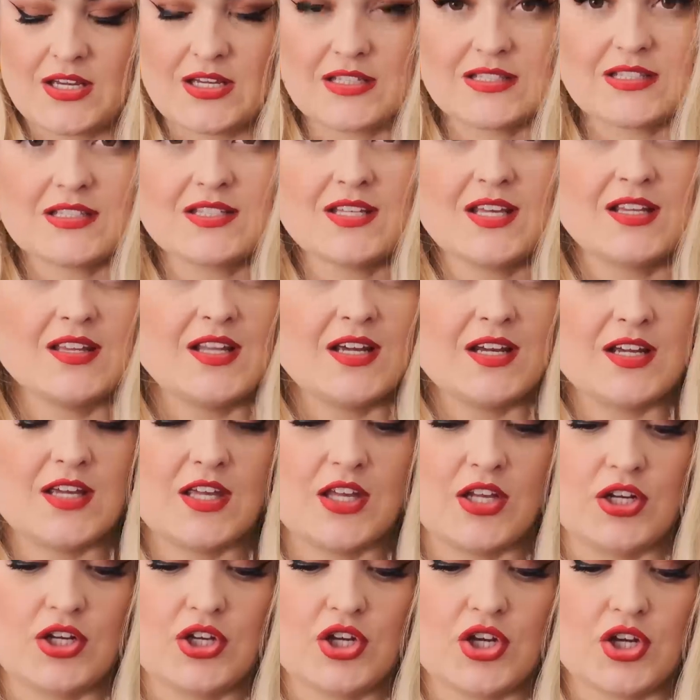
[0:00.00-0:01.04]
it said that it
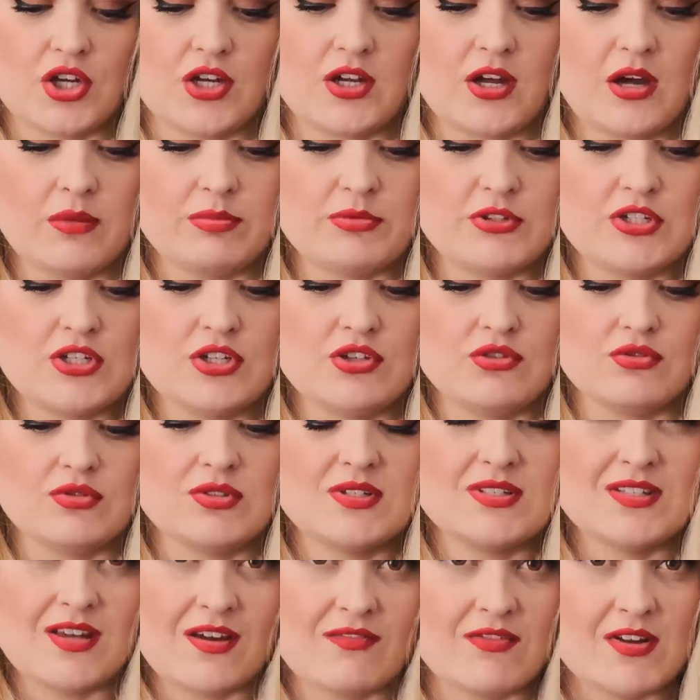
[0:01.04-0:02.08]
can cook up to
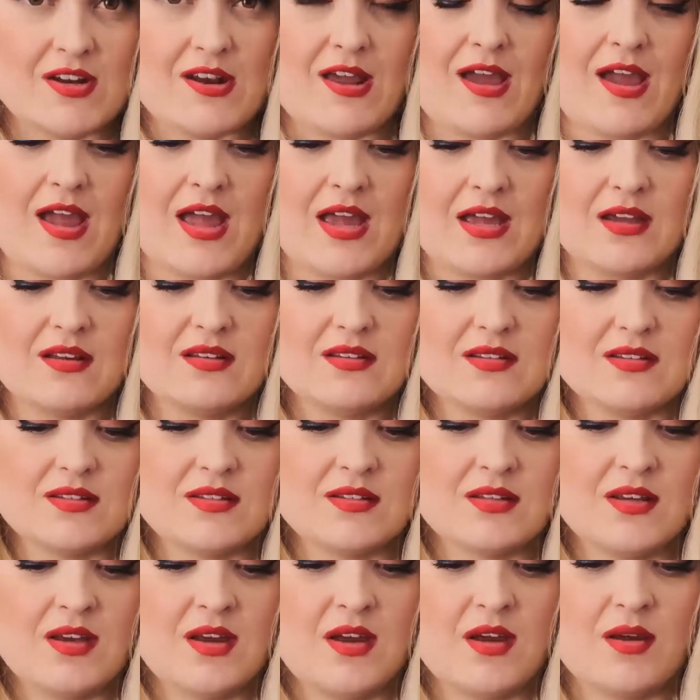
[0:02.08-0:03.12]
7
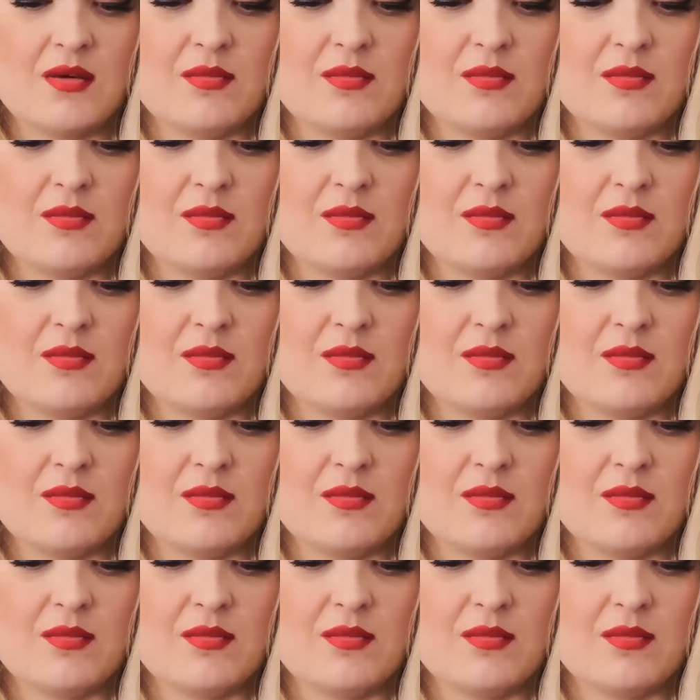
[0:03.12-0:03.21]
eggs,